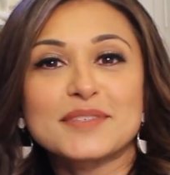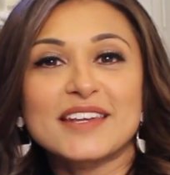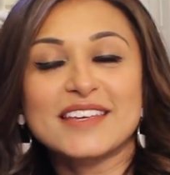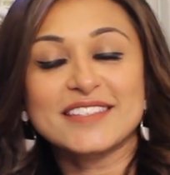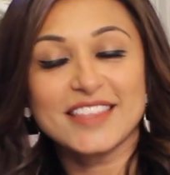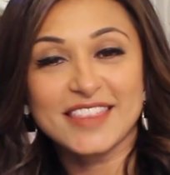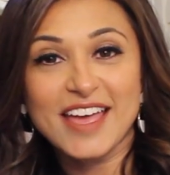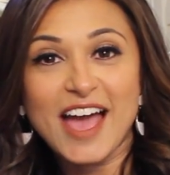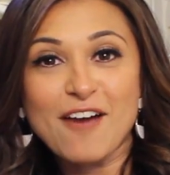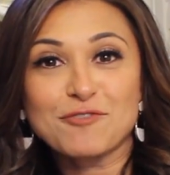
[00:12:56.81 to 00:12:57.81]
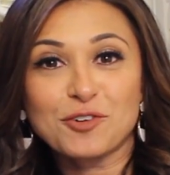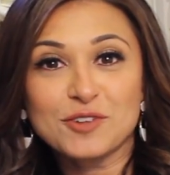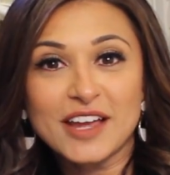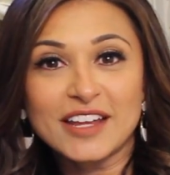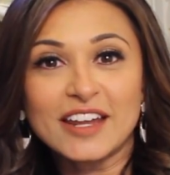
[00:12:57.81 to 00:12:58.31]
it is that they have
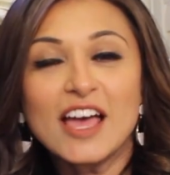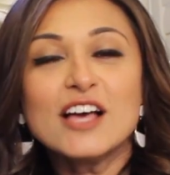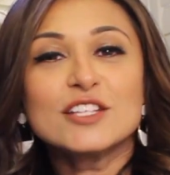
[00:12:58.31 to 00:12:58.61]
created.